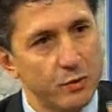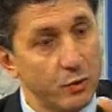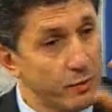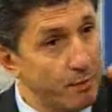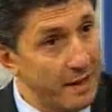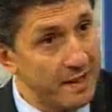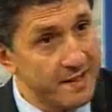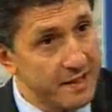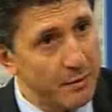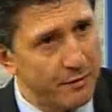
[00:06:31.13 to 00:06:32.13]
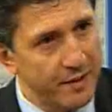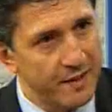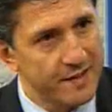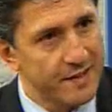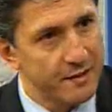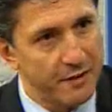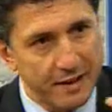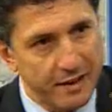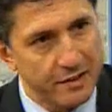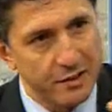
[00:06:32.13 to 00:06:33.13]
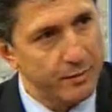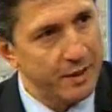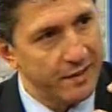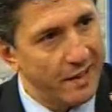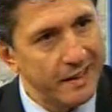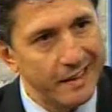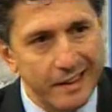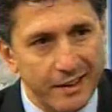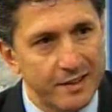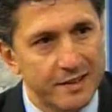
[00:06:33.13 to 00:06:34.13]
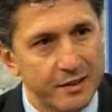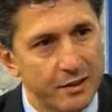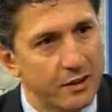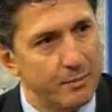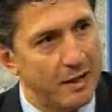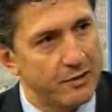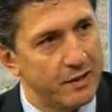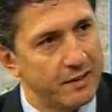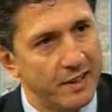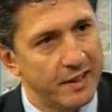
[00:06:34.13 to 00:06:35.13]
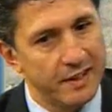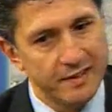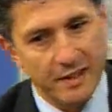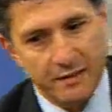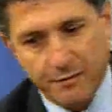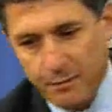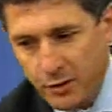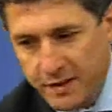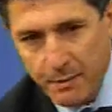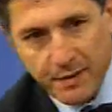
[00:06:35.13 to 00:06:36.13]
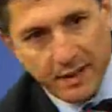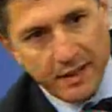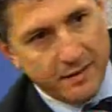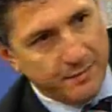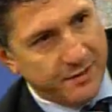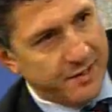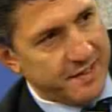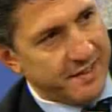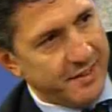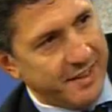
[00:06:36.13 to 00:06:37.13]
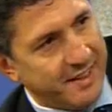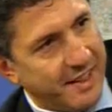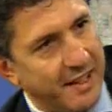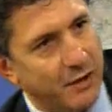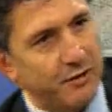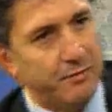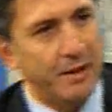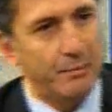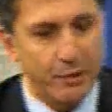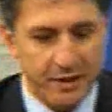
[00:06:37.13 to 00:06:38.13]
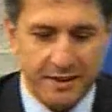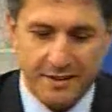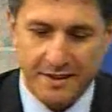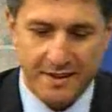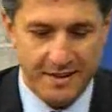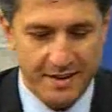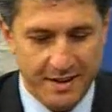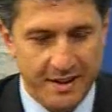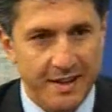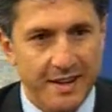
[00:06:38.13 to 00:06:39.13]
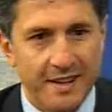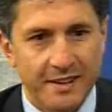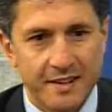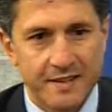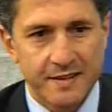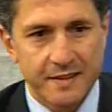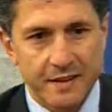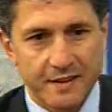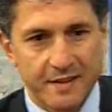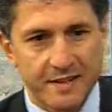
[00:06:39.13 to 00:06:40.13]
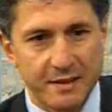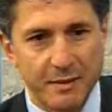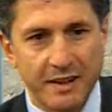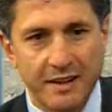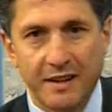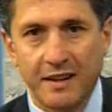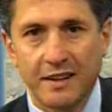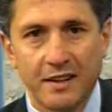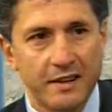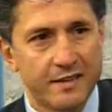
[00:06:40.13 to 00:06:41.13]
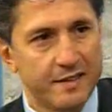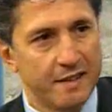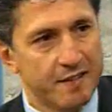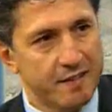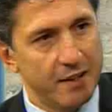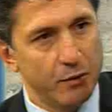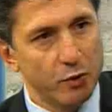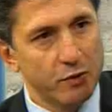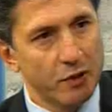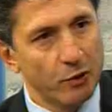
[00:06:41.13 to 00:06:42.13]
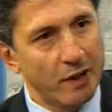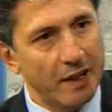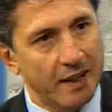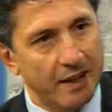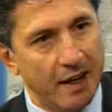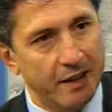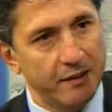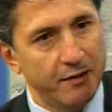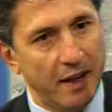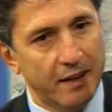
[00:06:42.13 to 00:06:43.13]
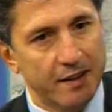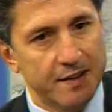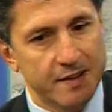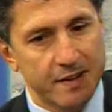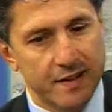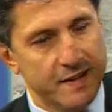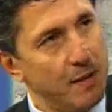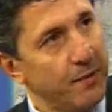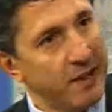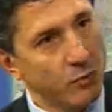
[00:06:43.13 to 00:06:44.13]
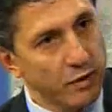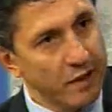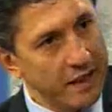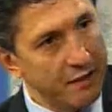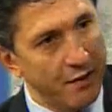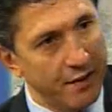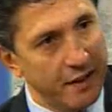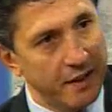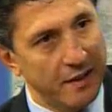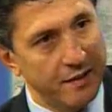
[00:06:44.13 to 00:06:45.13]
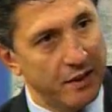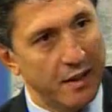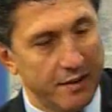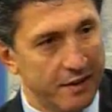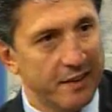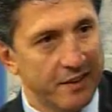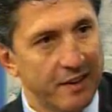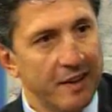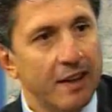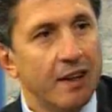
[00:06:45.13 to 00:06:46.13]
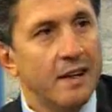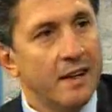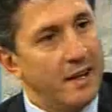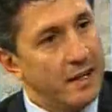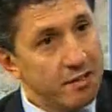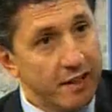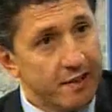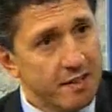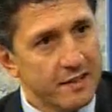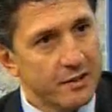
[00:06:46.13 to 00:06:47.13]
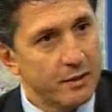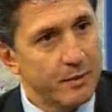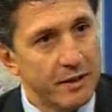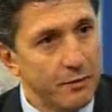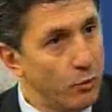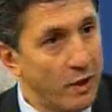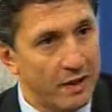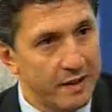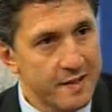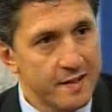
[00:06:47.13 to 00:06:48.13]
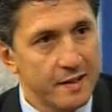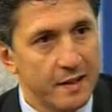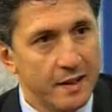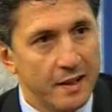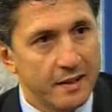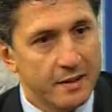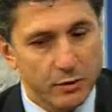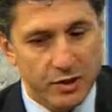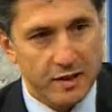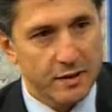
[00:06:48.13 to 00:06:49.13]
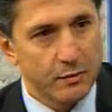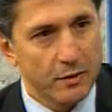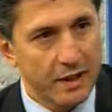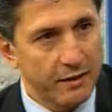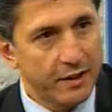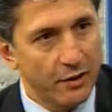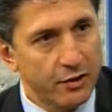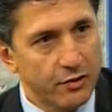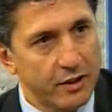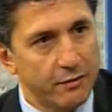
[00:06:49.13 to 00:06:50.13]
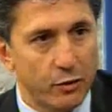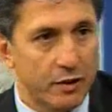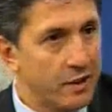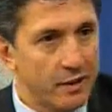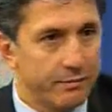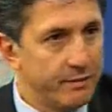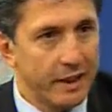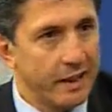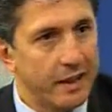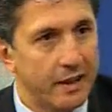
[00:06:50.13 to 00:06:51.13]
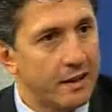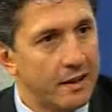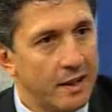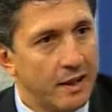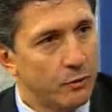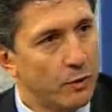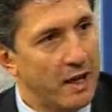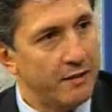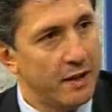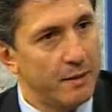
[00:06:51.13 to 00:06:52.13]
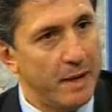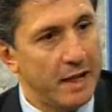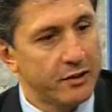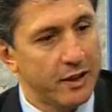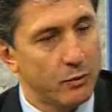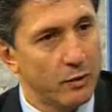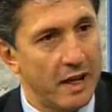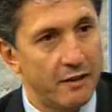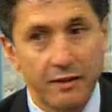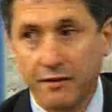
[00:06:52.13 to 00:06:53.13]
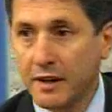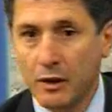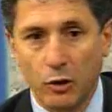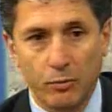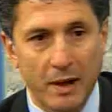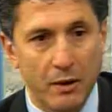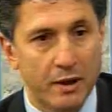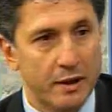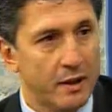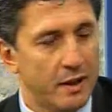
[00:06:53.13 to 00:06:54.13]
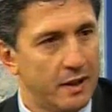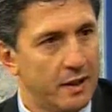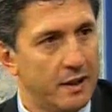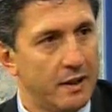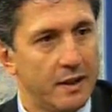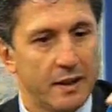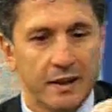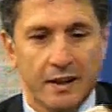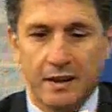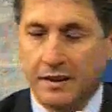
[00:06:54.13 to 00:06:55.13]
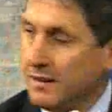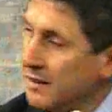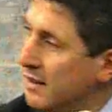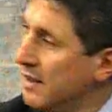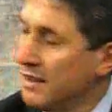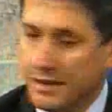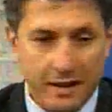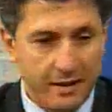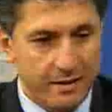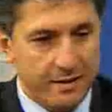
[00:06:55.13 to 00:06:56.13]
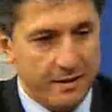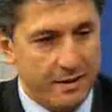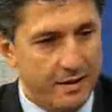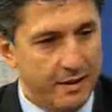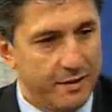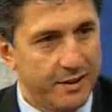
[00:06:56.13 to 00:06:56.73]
We would place some of these. In fact, there's going to be tiny ears. You can imagine mm. tiny ears. I have brought something here. Just going to take tiny. it out of my pocket. Ah. This system here, it's it's would look like that. In fact, it's it's something that would leave on the on so the cable tie on the tree. Actually, it's it's going to be wireless. So we just leave it on the tree for a year it will have a, a, battery and it will have a very low power. Can we uh, hold it to uh, Yeah. Okay.